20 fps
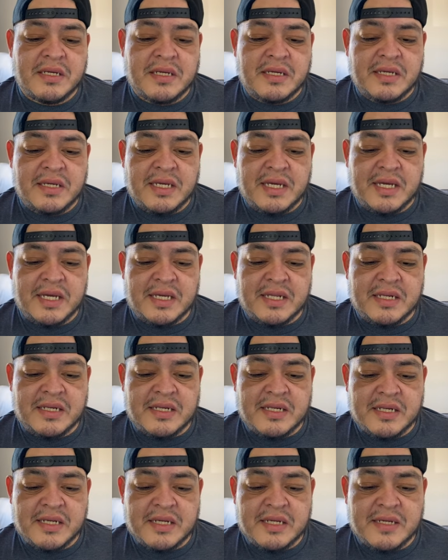and
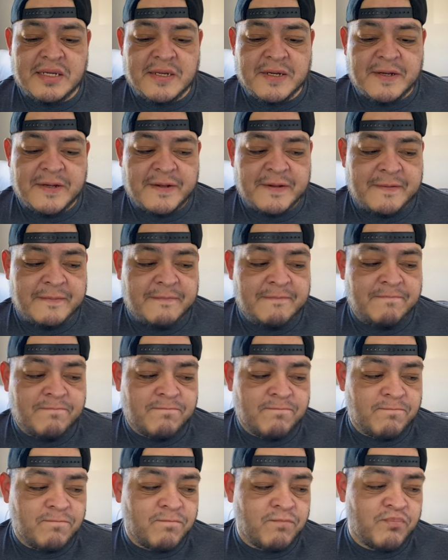
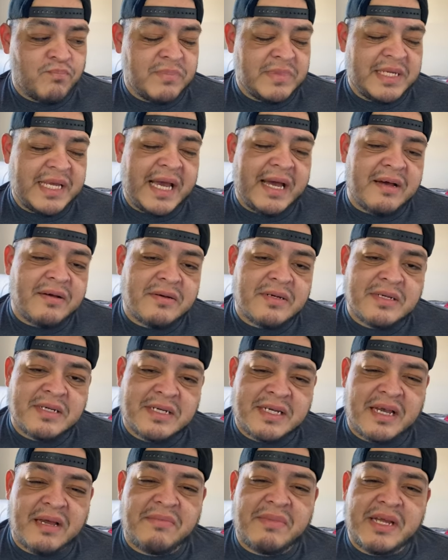yeah,
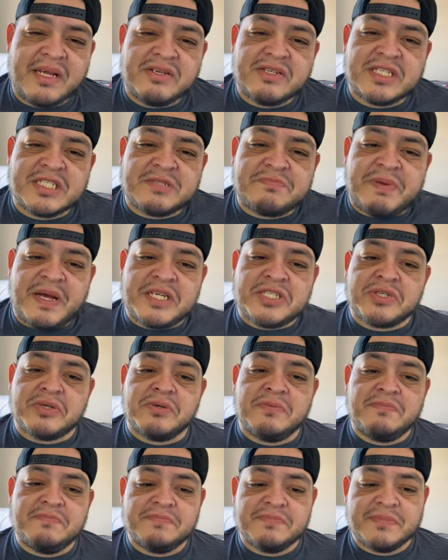I mean, he was just special.
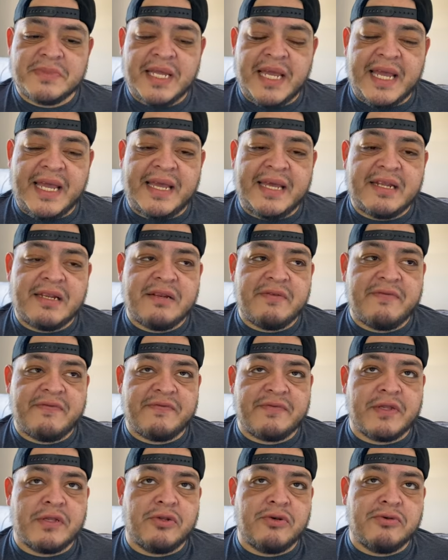And
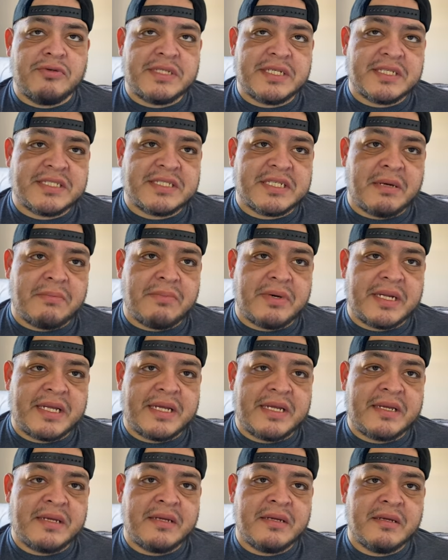losing
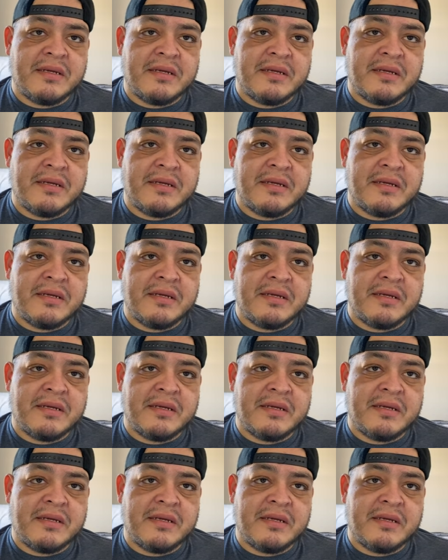somebody